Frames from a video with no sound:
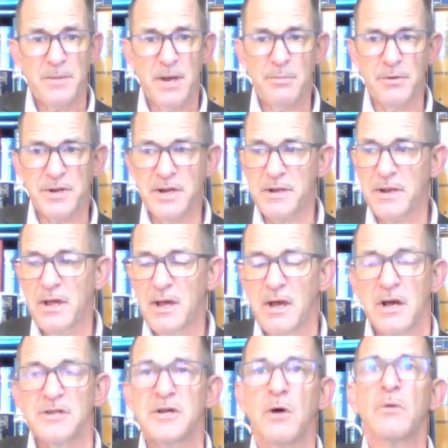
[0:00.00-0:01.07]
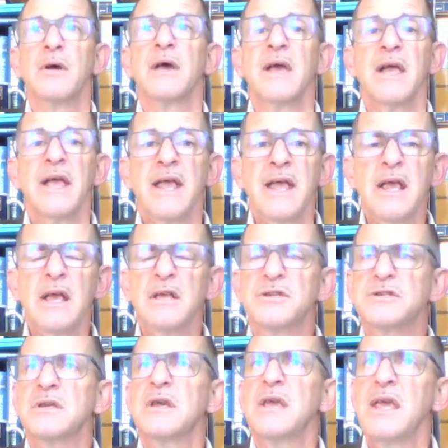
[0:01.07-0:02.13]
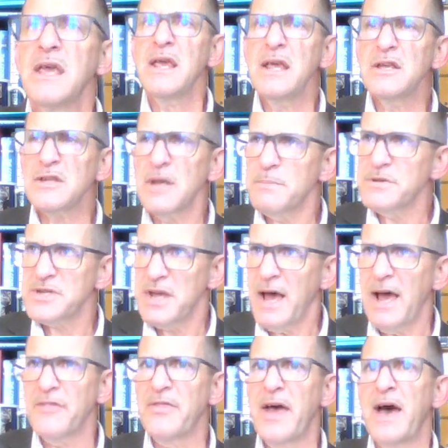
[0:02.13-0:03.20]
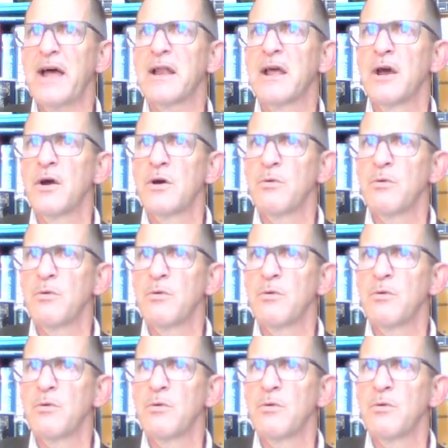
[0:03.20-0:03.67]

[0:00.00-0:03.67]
People didn't. So he's upset that